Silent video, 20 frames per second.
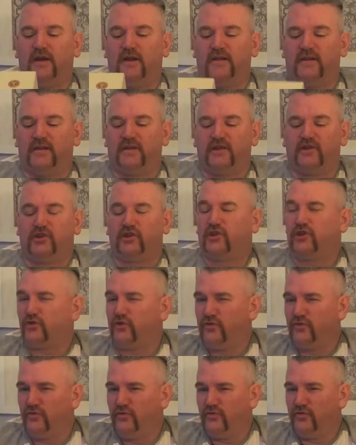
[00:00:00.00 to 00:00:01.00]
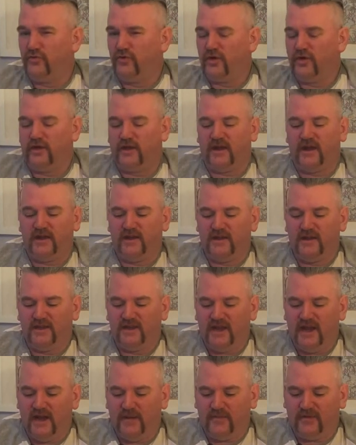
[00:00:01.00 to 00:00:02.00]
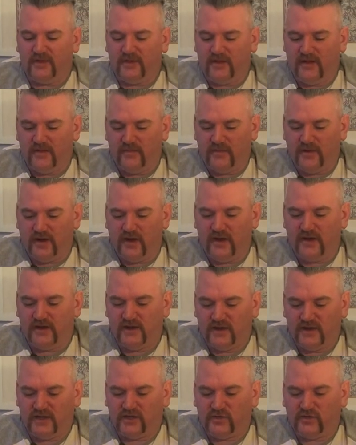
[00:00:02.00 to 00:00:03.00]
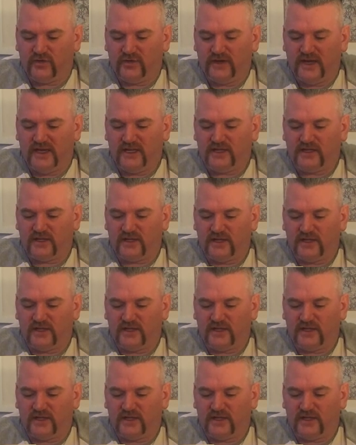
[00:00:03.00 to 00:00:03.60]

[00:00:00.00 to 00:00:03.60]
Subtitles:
Nothing too in-depth, but this will do nicely.